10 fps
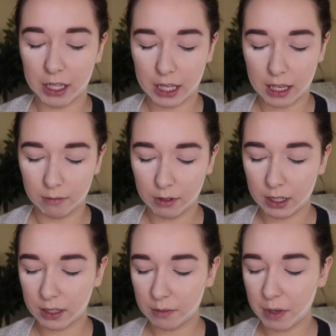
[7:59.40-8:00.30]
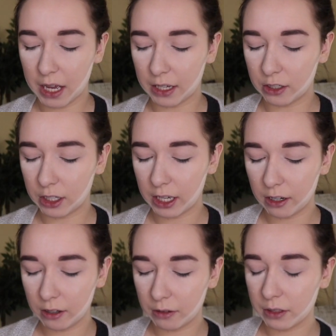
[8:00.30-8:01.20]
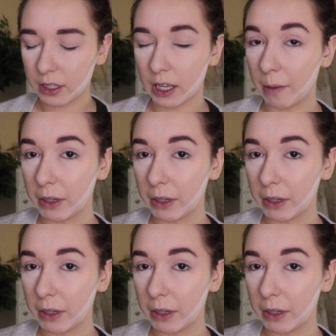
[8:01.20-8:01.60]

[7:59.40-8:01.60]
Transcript: It came with some eyeshadows, I